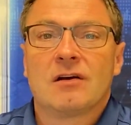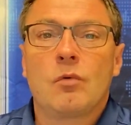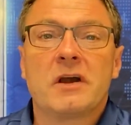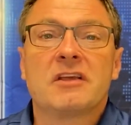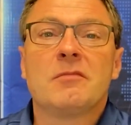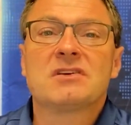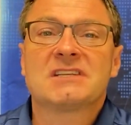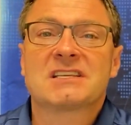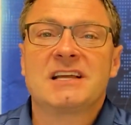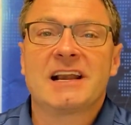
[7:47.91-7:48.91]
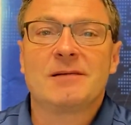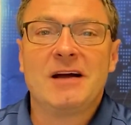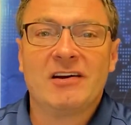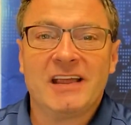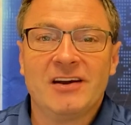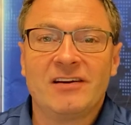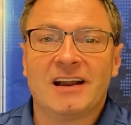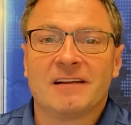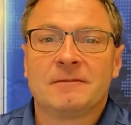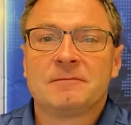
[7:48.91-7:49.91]
What are you most excited about
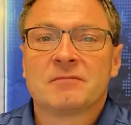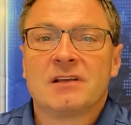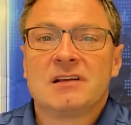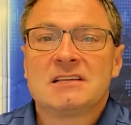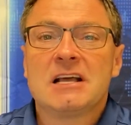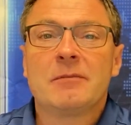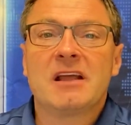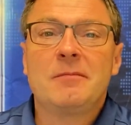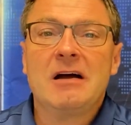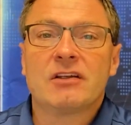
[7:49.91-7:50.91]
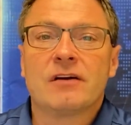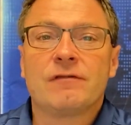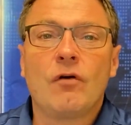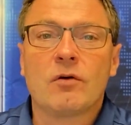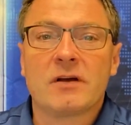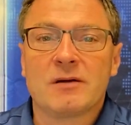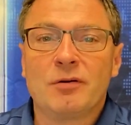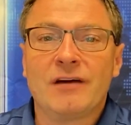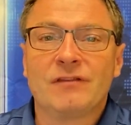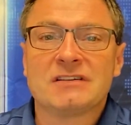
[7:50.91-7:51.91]
hearing? Tell me about your 4Runner
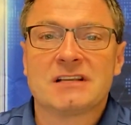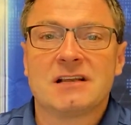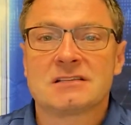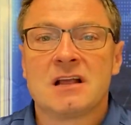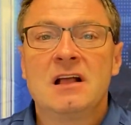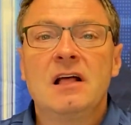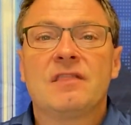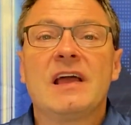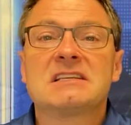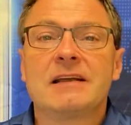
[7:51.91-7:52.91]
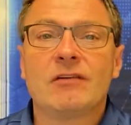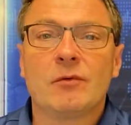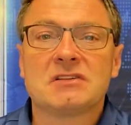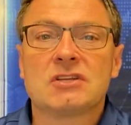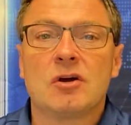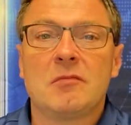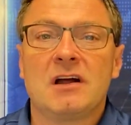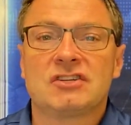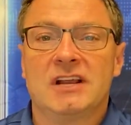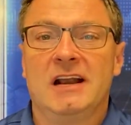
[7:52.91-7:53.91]
preferences. Thanks everyone so
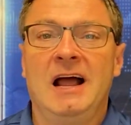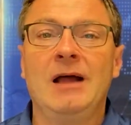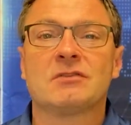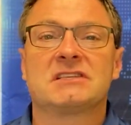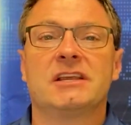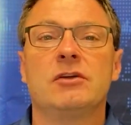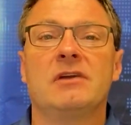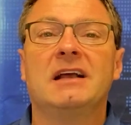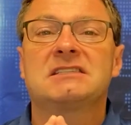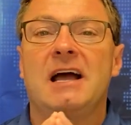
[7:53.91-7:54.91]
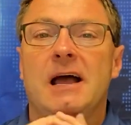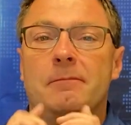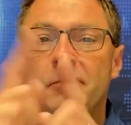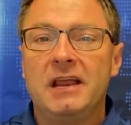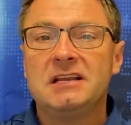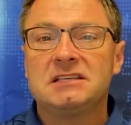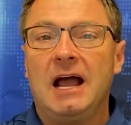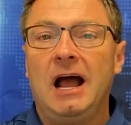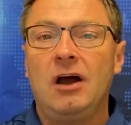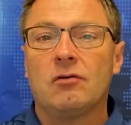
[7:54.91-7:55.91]
much, and I will see you next time. Peace
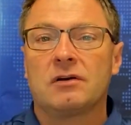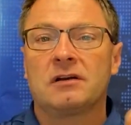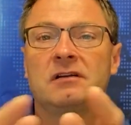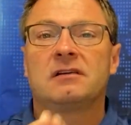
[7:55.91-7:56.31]
out.